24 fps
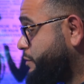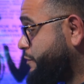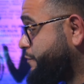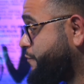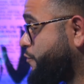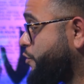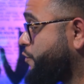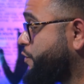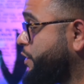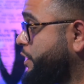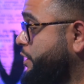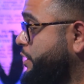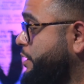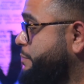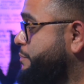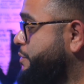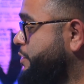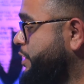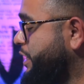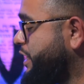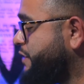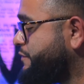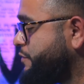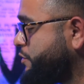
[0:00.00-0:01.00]
before the
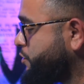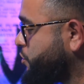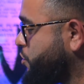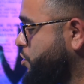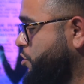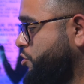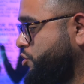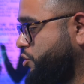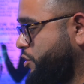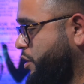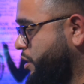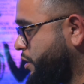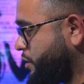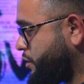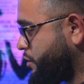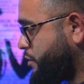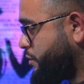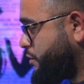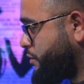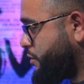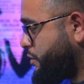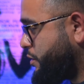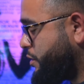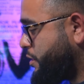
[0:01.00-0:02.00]
clipper even turns on.
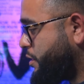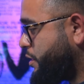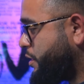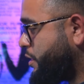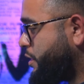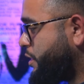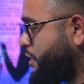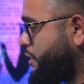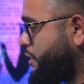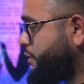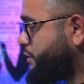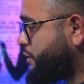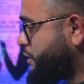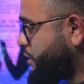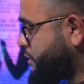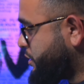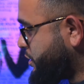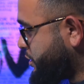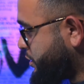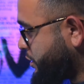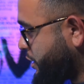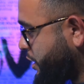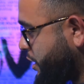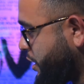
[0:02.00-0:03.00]
Does
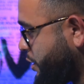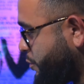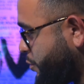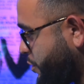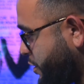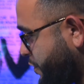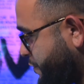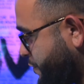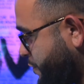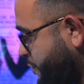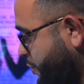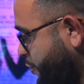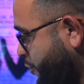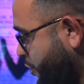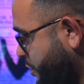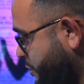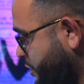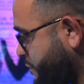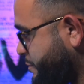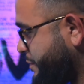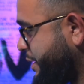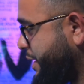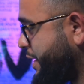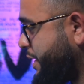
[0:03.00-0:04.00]
this cut work
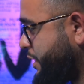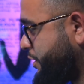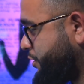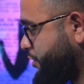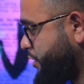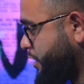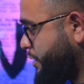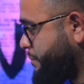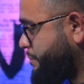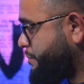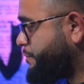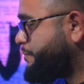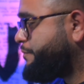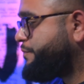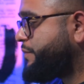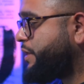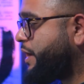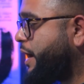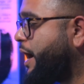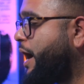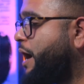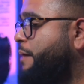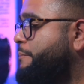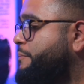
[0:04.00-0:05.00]
with my head shape?
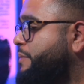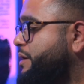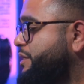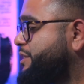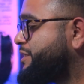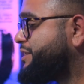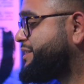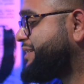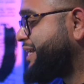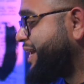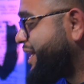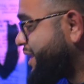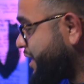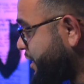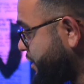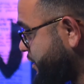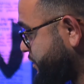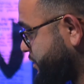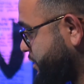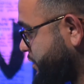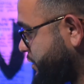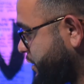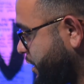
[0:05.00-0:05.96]
How much styling does it